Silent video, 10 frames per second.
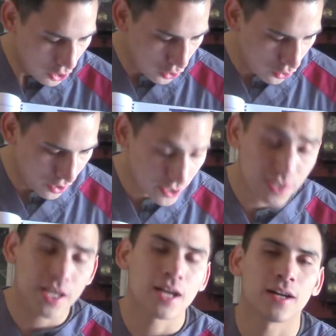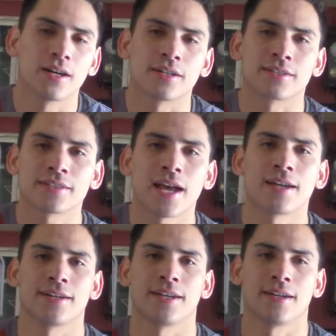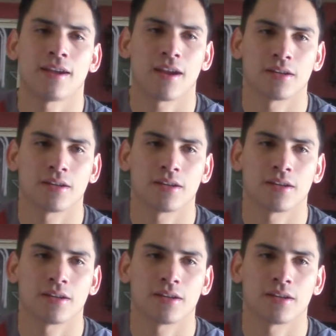or Saturday,